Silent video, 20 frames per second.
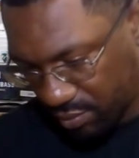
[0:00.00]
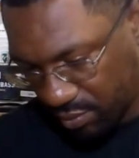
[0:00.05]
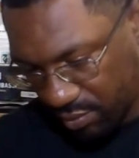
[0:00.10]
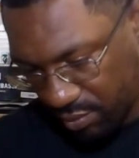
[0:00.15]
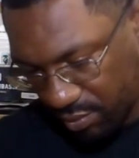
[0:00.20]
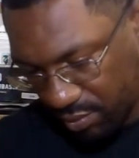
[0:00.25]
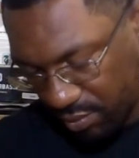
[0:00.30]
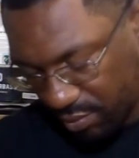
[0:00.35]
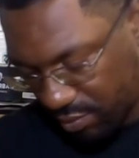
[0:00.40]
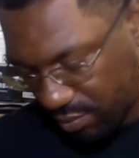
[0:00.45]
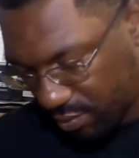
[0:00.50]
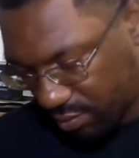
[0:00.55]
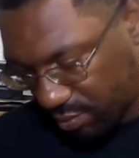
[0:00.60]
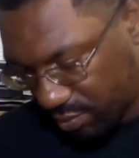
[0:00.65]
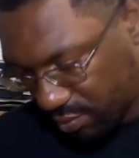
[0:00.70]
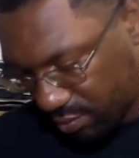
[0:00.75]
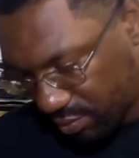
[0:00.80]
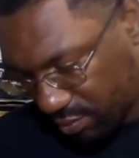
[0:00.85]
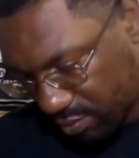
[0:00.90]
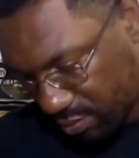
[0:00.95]

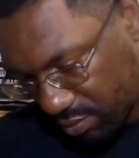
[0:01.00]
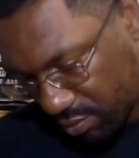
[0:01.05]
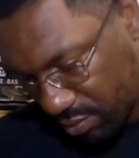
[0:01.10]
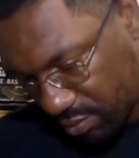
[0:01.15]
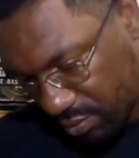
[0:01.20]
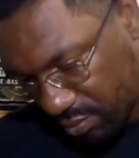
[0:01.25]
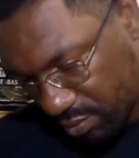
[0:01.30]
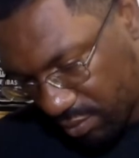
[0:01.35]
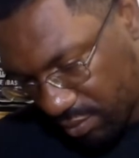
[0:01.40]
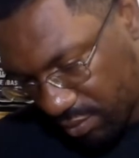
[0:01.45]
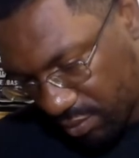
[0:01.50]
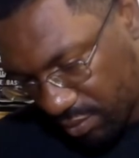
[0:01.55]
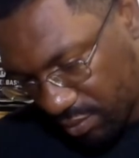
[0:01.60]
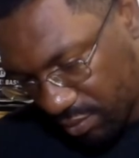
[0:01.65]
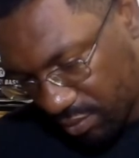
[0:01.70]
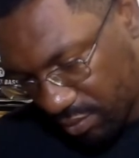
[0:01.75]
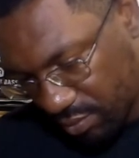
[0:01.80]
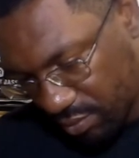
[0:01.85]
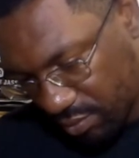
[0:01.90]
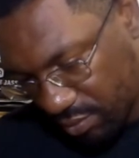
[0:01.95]

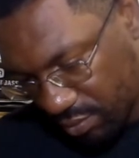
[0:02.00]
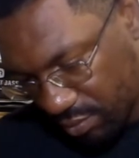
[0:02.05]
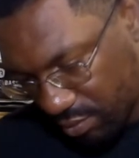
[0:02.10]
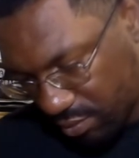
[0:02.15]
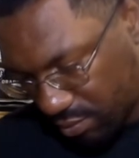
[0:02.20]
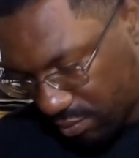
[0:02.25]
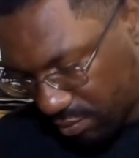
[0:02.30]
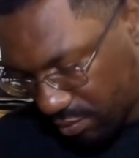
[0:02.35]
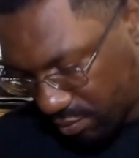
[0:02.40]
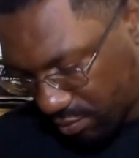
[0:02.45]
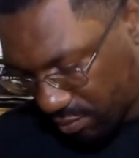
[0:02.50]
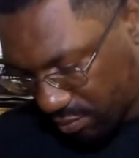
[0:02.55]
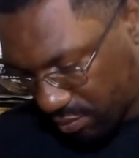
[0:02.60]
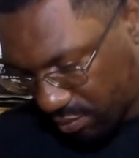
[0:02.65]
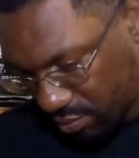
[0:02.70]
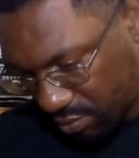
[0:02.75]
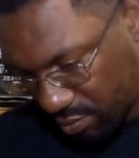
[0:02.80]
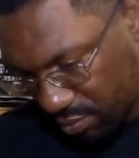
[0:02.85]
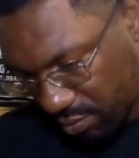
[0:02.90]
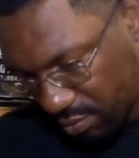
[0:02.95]

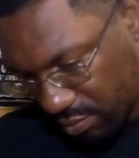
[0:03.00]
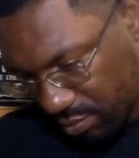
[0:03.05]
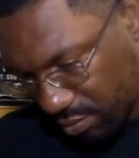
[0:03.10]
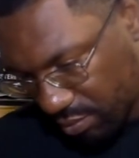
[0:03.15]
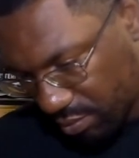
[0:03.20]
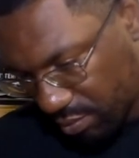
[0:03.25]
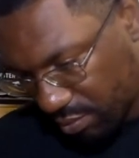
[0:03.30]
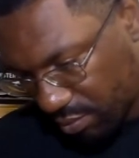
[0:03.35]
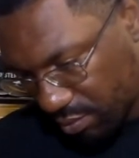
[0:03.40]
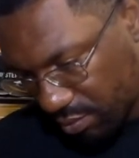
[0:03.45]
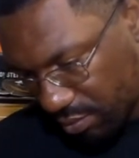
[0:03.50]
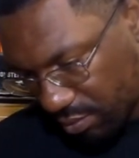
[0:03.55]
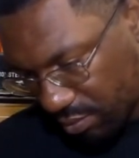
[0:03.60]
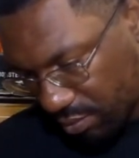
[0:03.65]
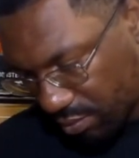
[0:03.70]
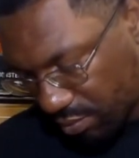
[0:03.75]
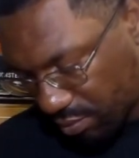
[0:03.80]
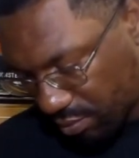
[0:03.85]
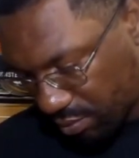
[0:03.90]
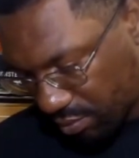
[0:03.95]

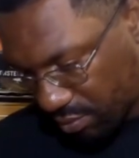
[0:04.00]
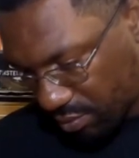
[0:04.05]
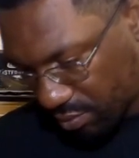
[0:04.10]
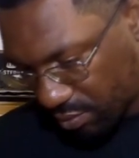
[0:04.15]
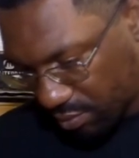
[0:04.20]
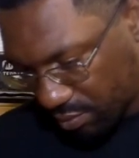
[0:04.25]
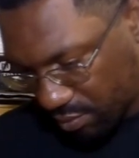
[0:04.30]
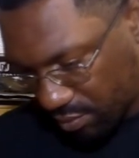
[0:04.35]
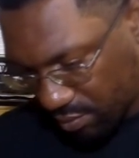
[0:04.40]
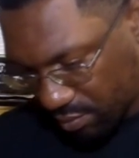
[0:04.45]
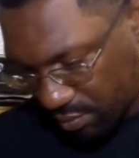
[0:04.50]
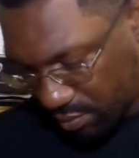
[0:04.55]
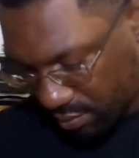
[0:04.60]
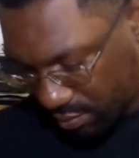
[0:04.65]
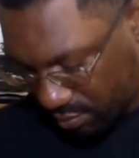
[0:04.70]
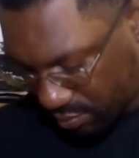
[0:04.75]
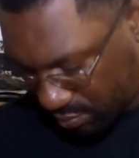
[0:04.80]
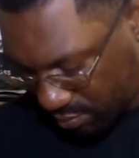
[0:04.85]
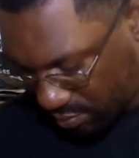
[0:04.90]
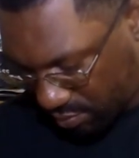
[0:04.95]

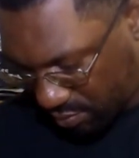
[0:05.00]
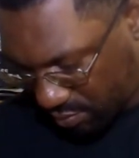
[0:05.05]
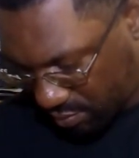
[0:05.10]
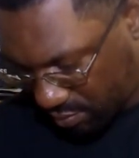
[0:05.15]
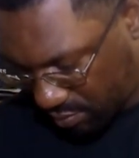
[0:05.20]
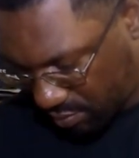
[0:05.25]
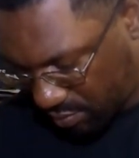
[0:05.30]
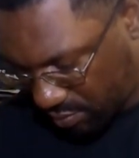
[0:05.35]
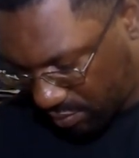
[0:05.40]
[no speech]